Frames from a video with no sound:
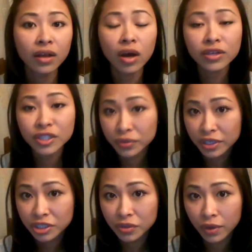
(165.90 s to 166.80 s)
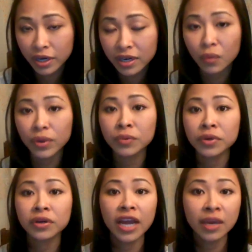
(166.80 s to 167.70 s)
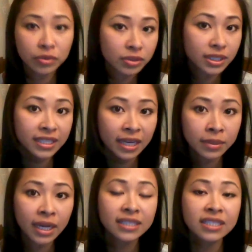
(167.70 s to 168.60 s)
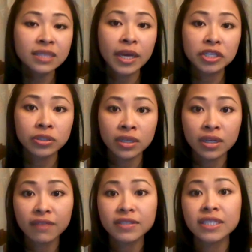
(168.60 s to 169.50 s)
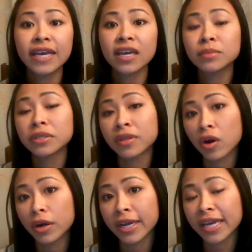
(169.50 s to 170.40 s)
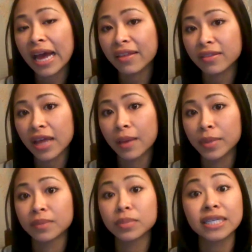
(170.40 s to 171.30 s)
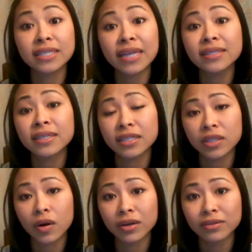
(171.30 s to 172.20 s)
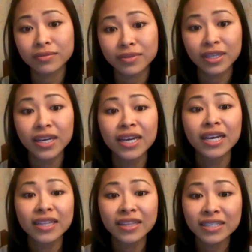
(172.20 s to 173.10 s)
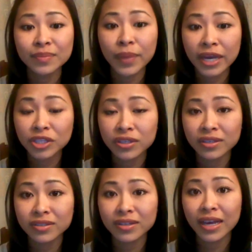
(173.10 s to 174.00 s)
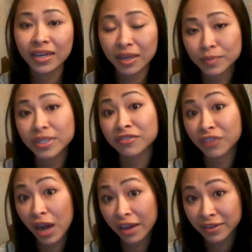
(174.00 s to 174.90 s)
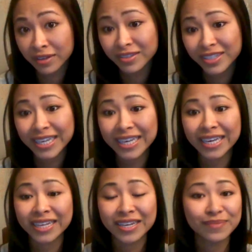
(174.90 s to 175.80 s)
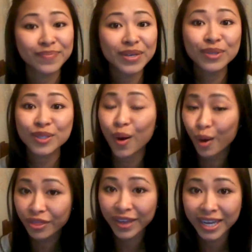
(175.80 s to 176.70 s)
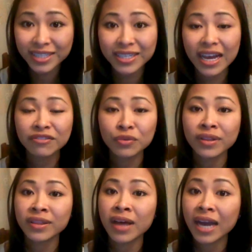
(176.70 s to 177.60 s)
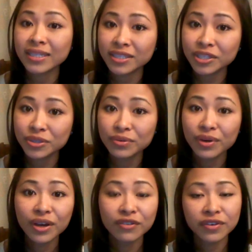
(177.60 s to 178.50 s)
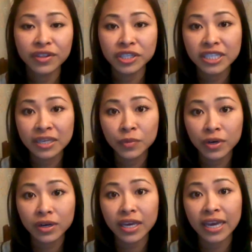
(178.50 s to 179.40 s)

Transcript: Long story short, we were able to stabilize this patient enough to take him to the cardiac cath lab and place stents in his heart. This patient ended up surviving, and it was all thanks to everyone in the ICU for their teamwork